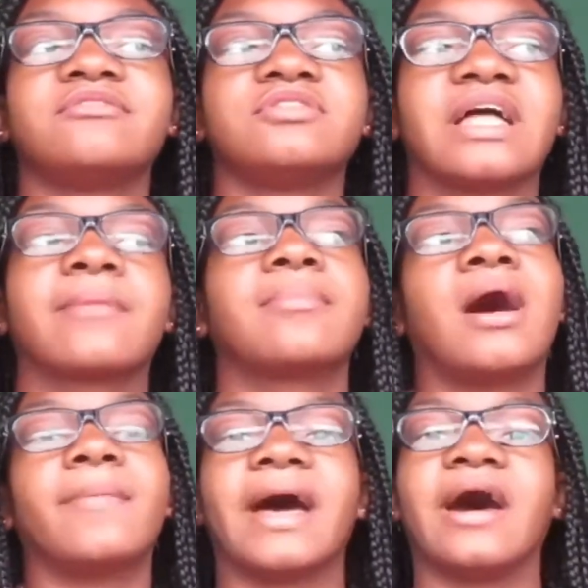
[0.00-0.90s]
like
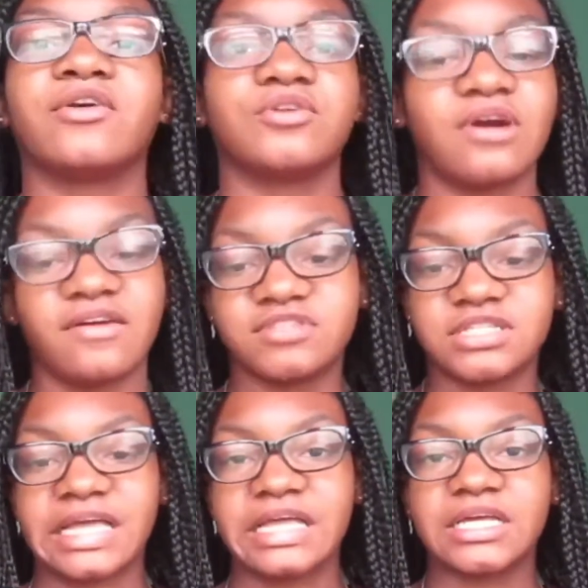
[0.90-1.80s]
pop out, you don't have to
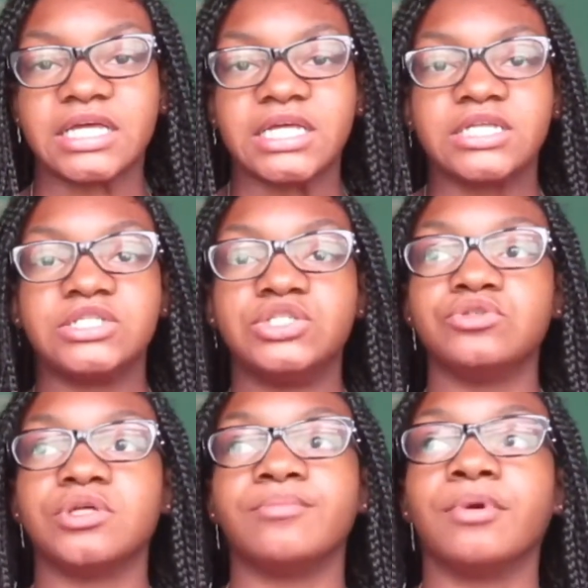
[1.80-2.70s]
like do
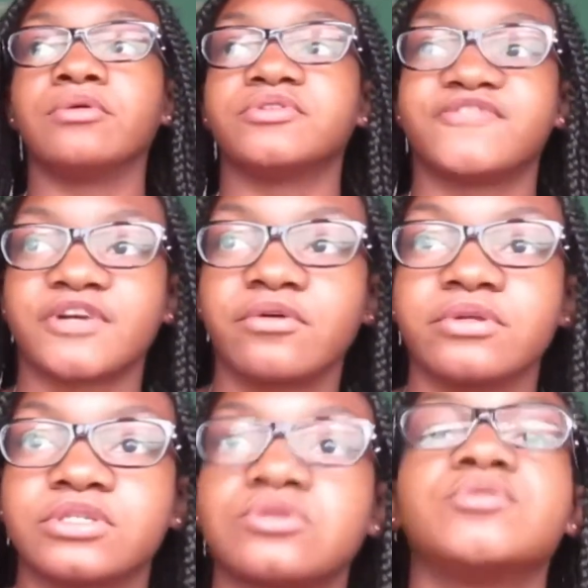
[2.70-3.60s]
the most for
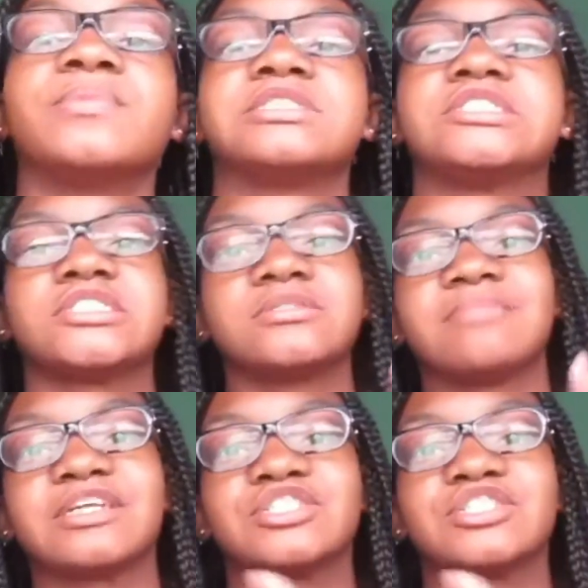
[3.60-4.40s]
going to school, but just make